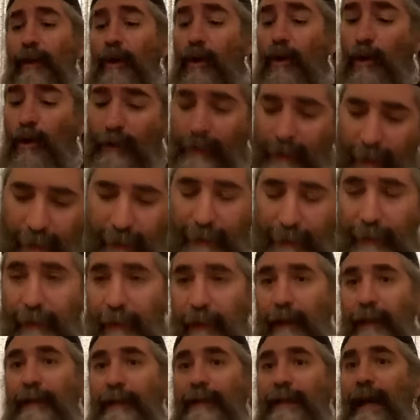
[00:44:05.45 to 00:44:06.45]
okay,
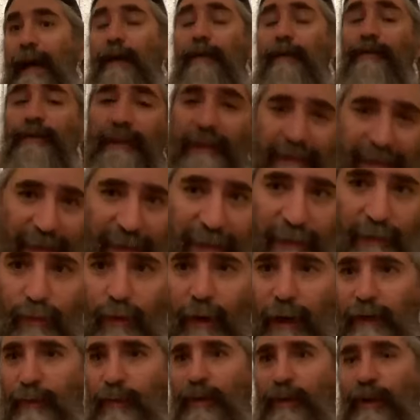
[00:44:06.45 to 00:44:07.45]
now this is
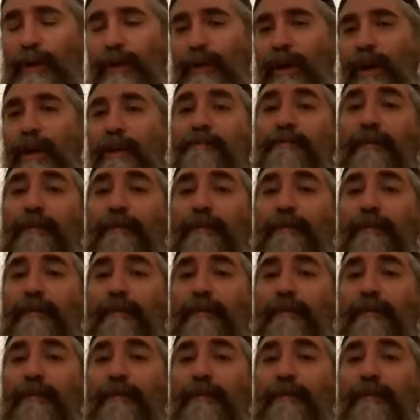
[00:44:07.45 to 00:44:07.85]
what we're,